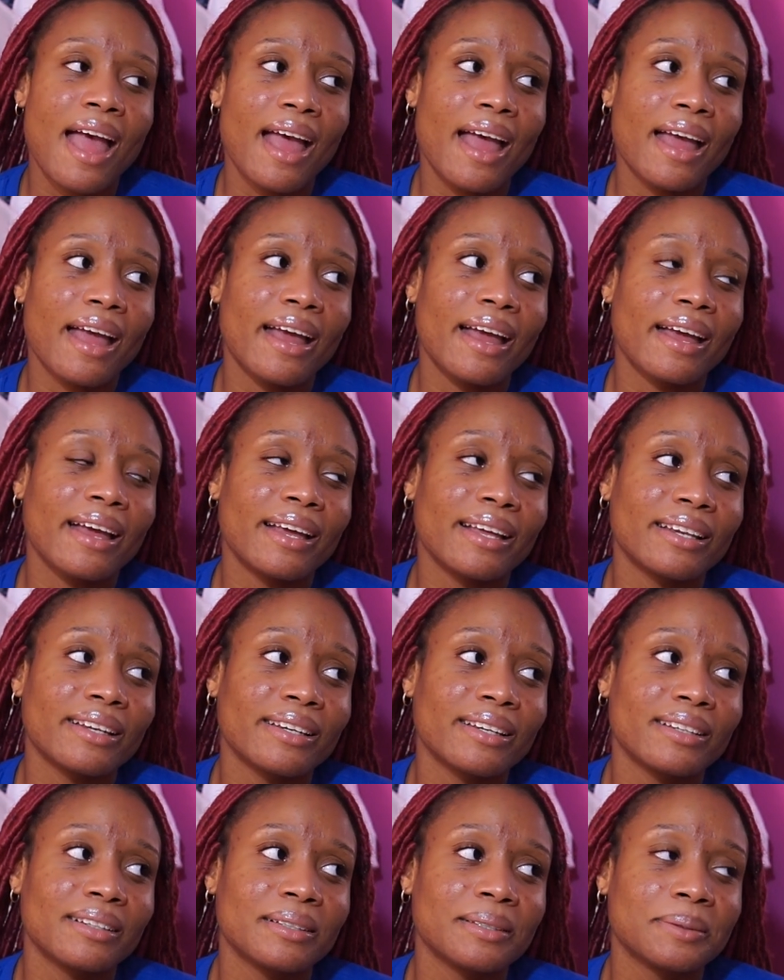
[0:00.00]

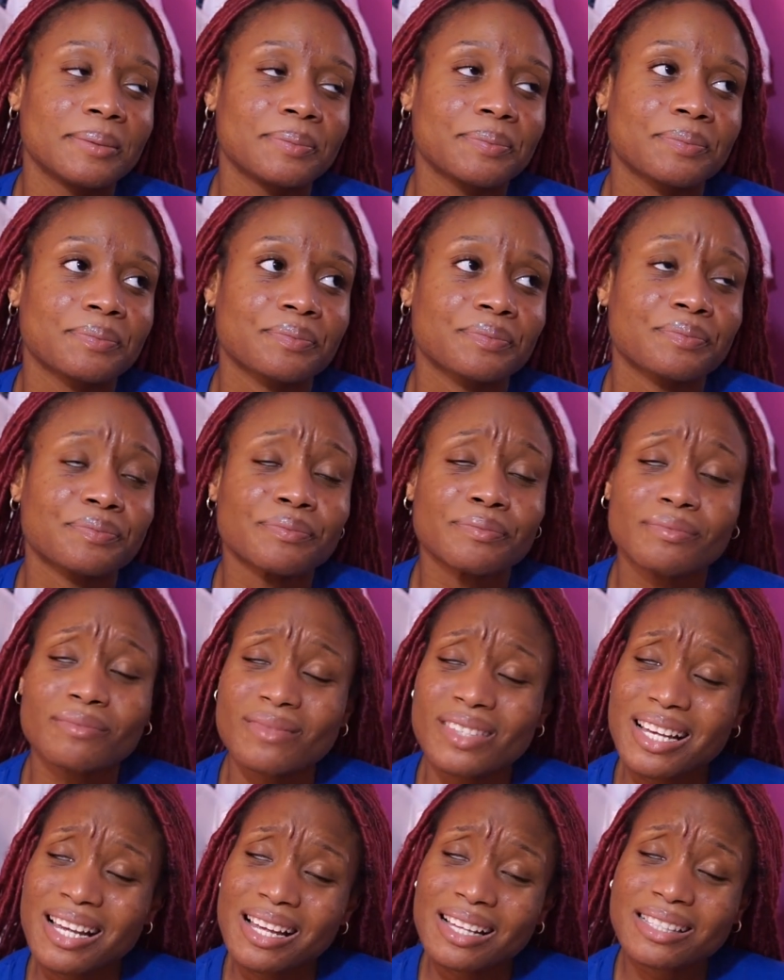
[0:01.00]
And
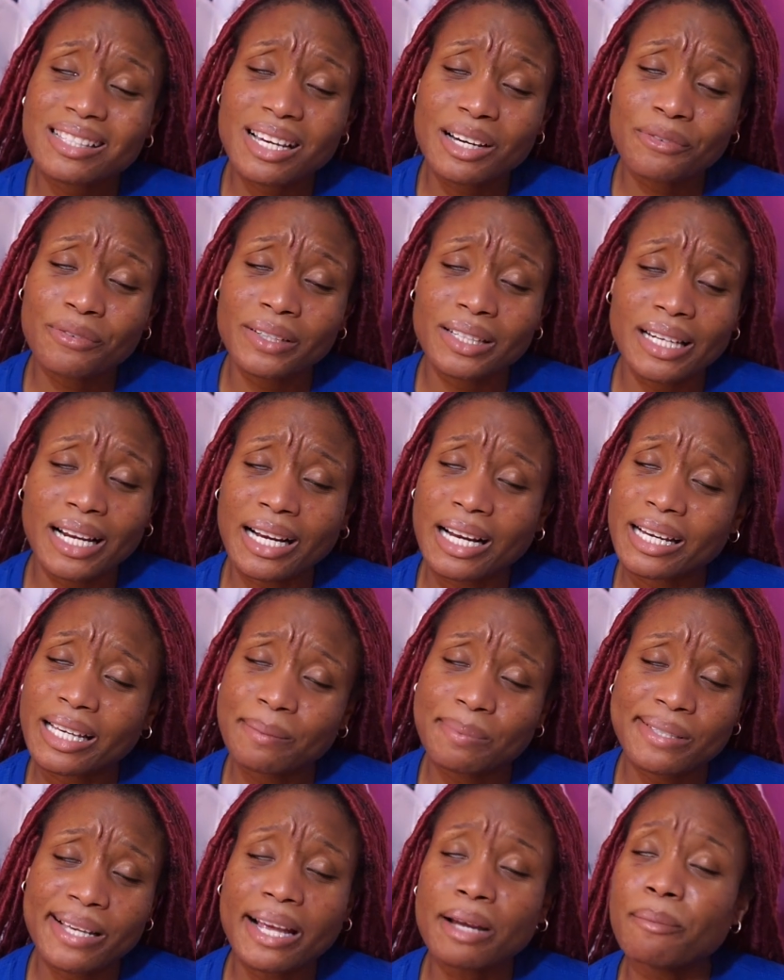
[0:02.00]
definitely, like I
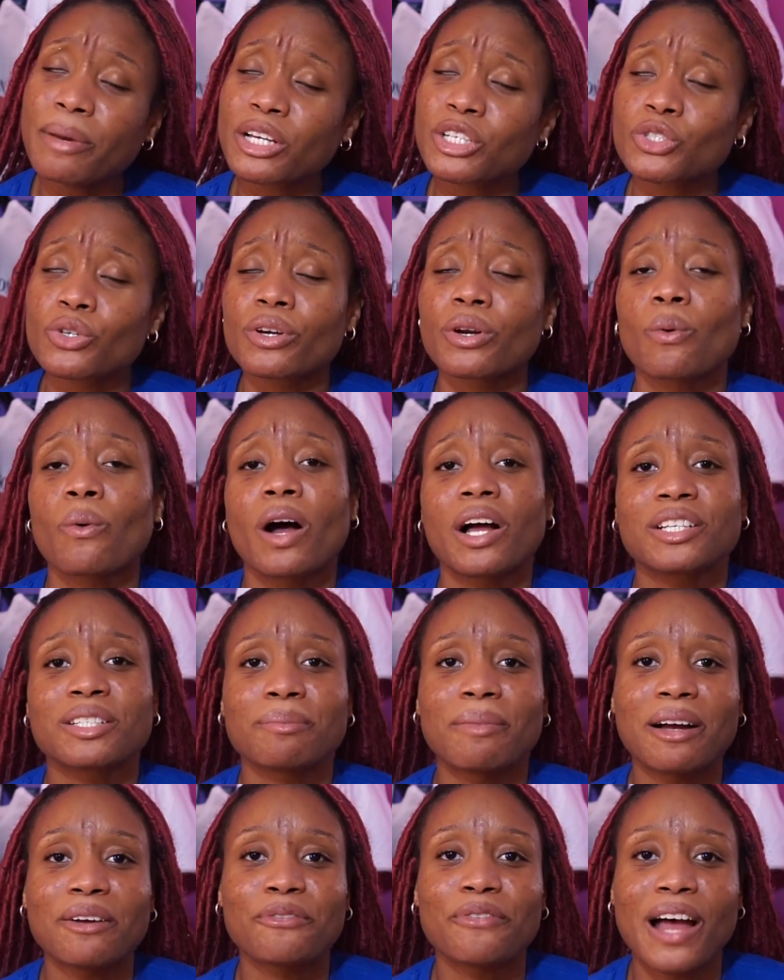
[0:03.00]
keep saying, make sure to watch
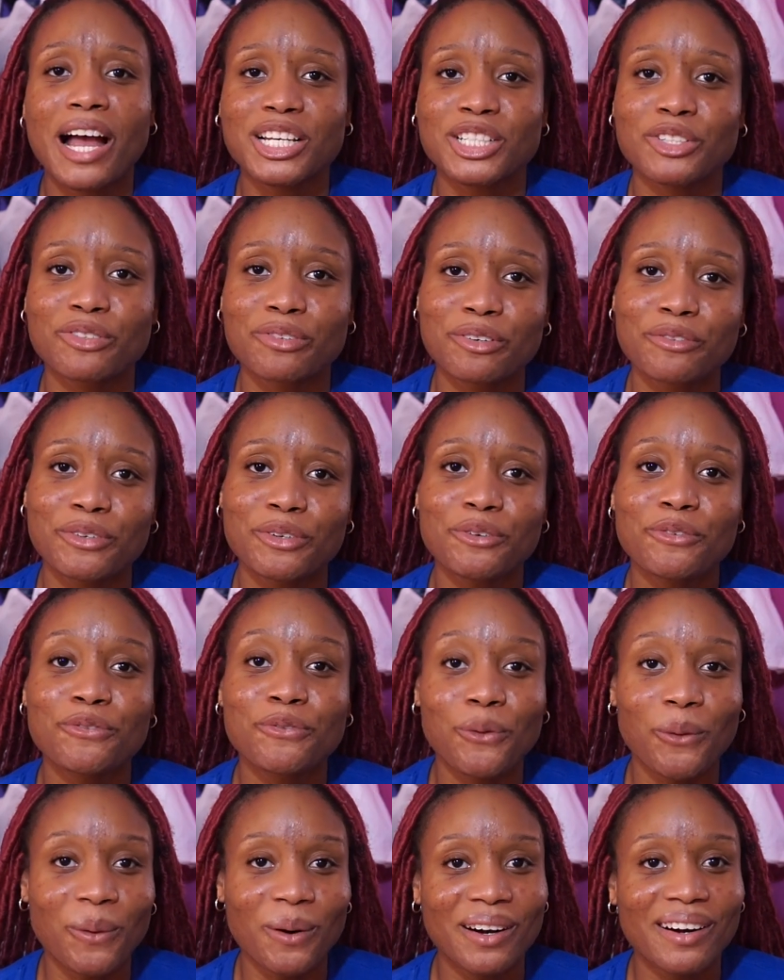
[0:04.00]
my fashion review
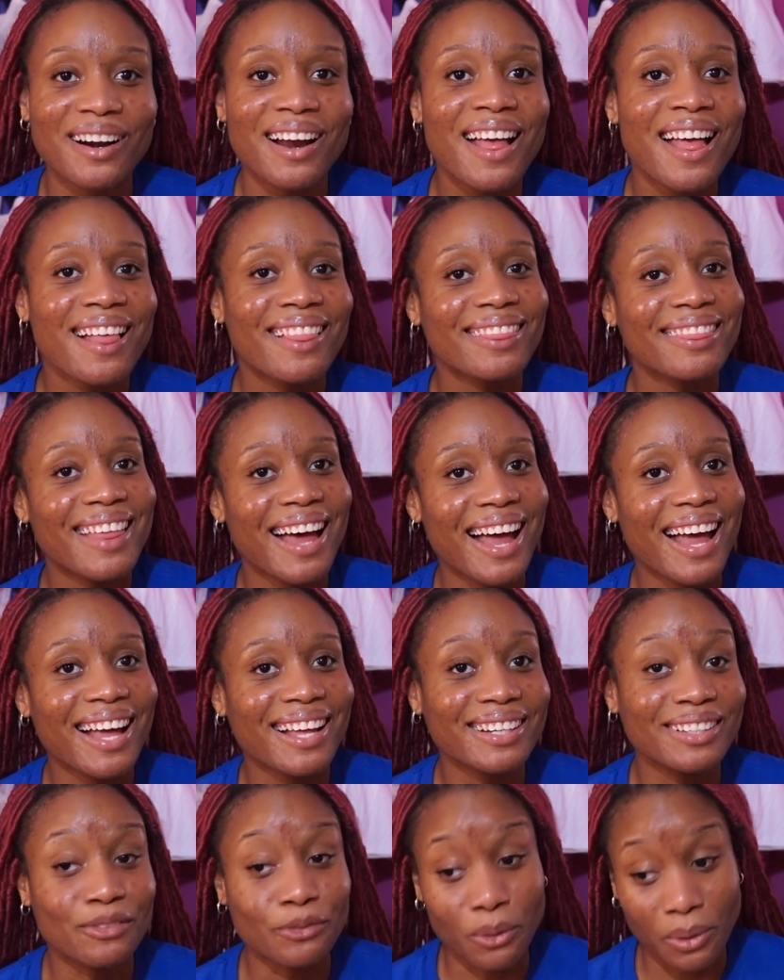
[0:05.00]
for that,
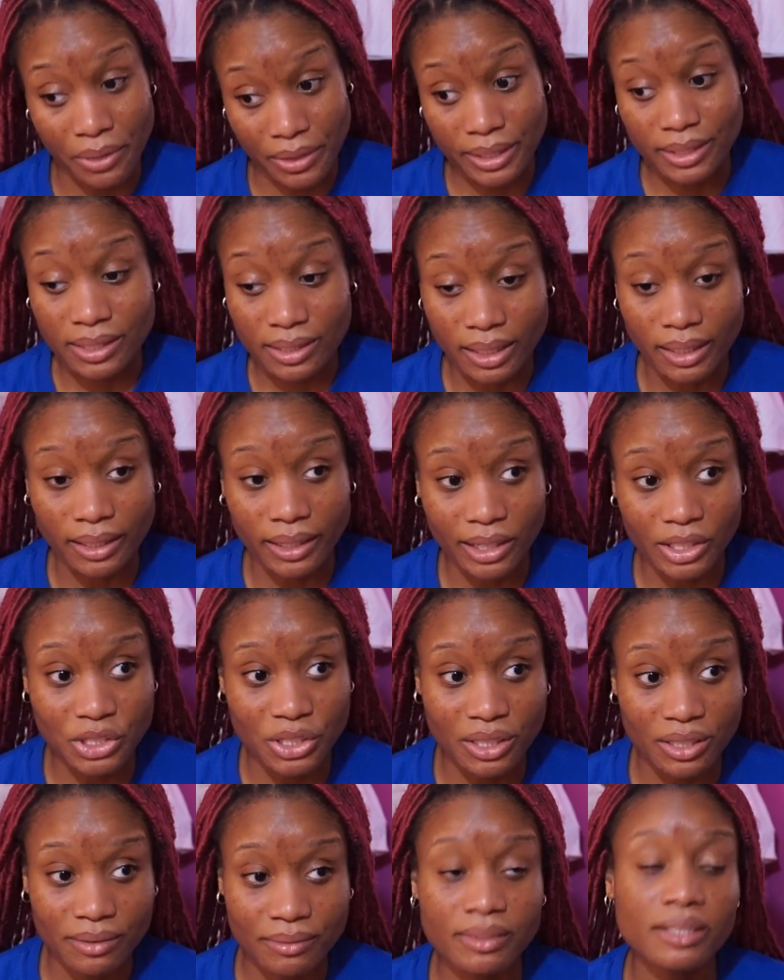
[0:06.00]
for this
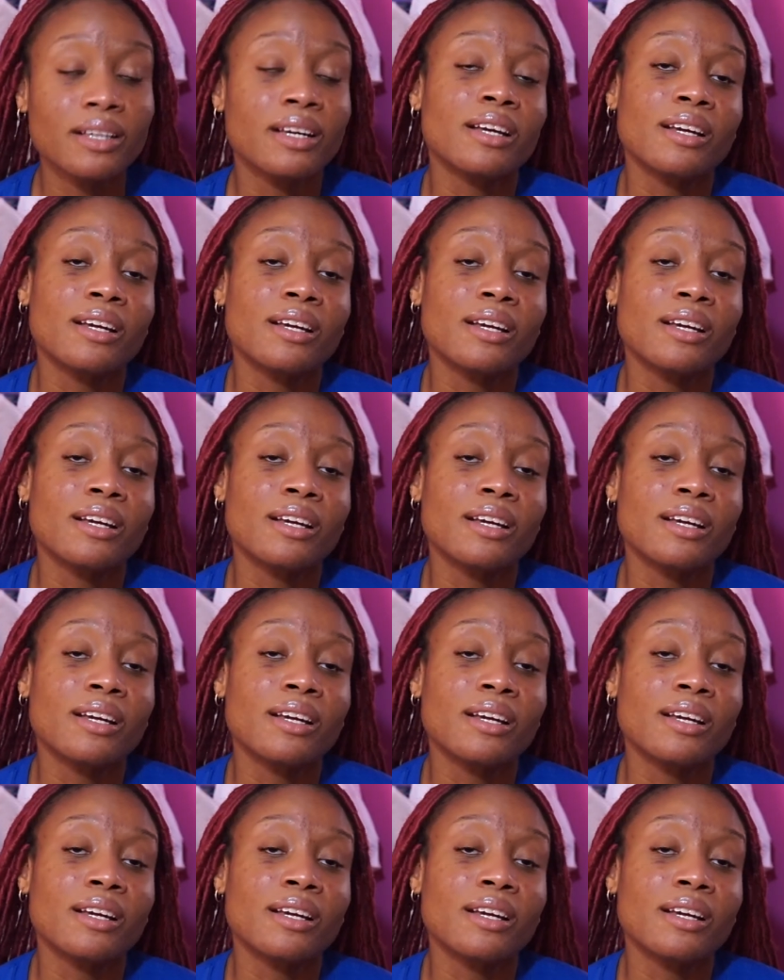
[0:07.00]
collection.